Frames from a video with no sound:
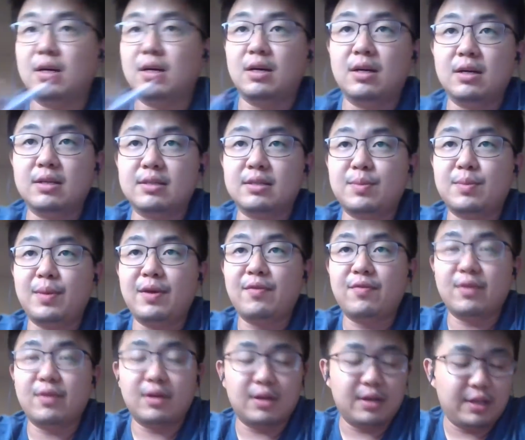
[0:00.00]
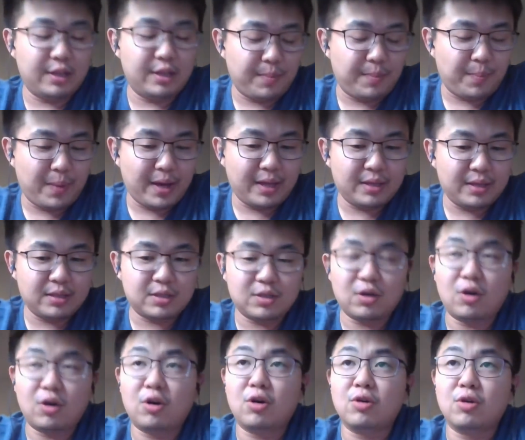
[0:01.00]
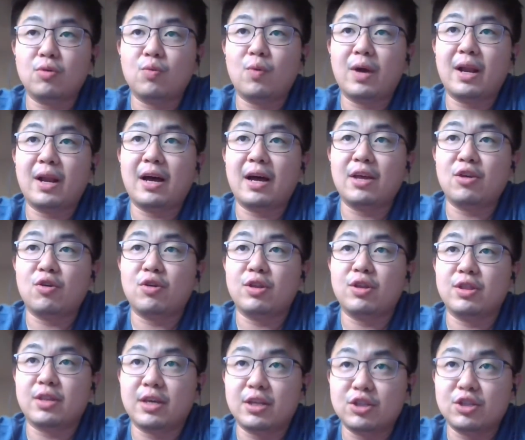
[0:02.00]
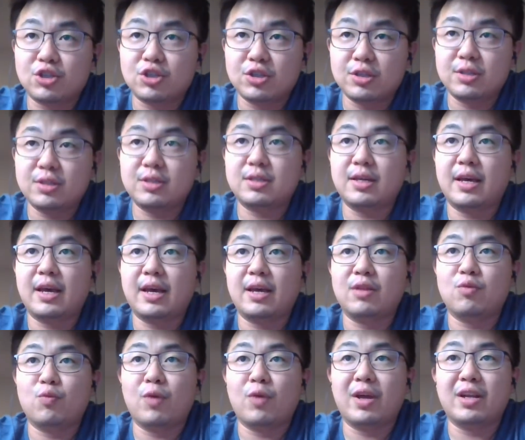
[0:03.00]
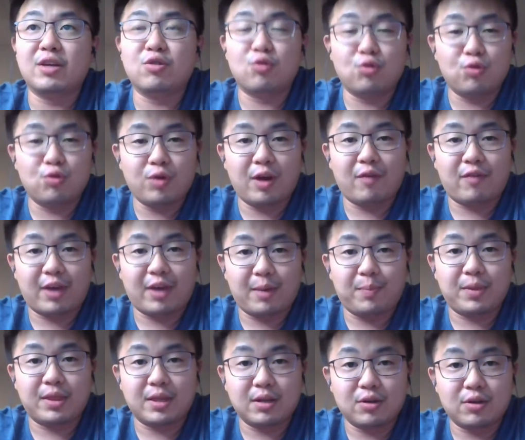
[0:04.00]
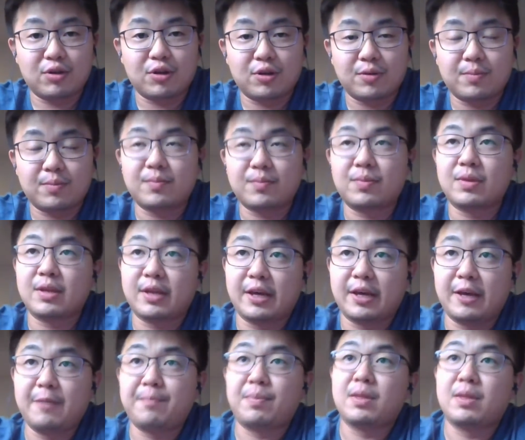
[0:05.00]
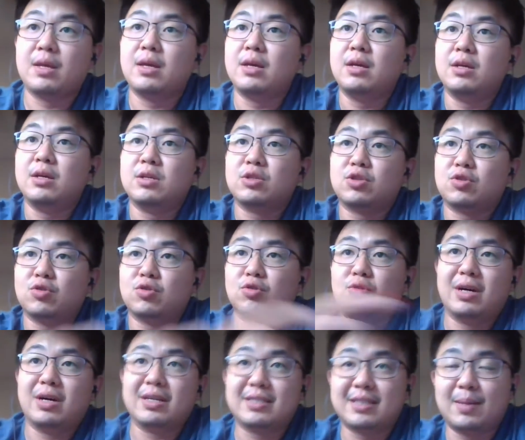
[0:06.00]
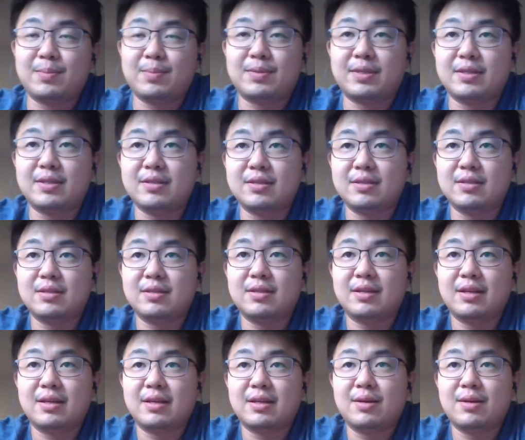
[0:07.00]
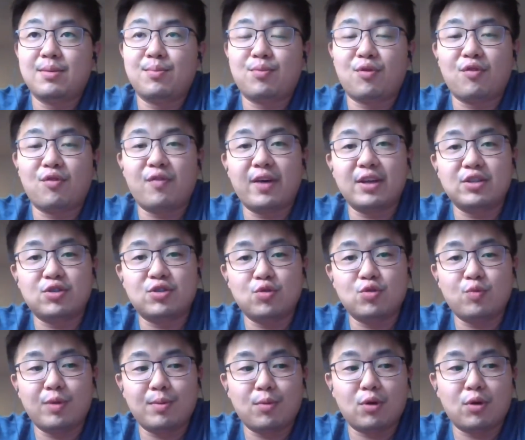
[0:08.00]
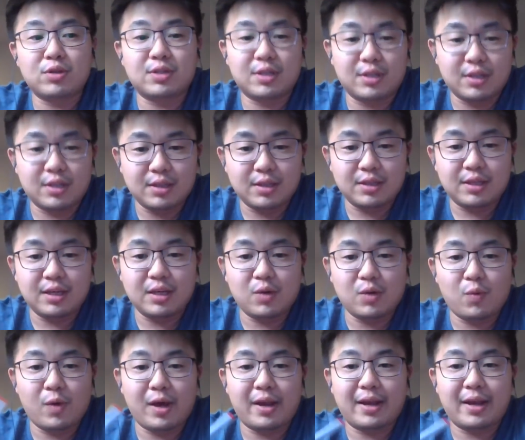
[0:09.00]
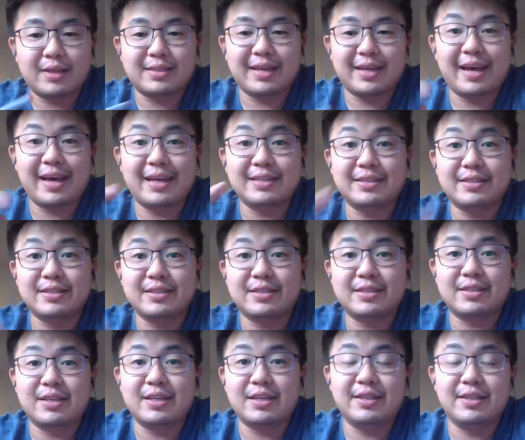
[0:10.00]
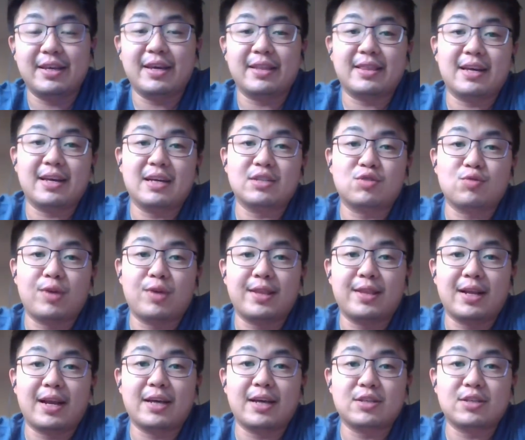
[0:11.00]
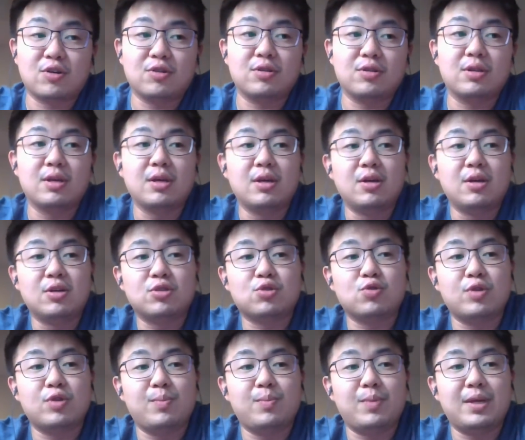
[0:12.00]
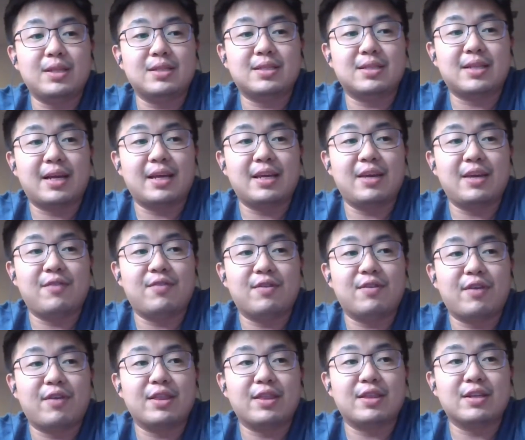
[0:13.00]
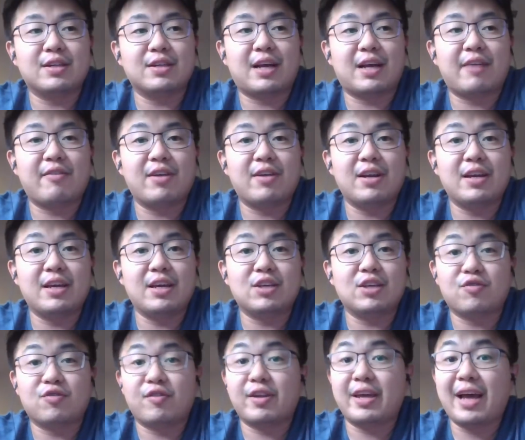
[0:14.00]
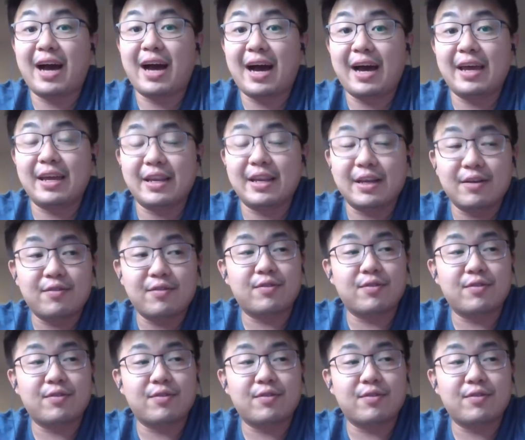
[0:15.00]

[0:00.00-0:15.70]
Smith, it depends on what are your intentions and whether do you have capital or not. Okay, so a subsale provides you with more certainty where there's existing data to analyze on. So it means like if the rental currently is already high enough,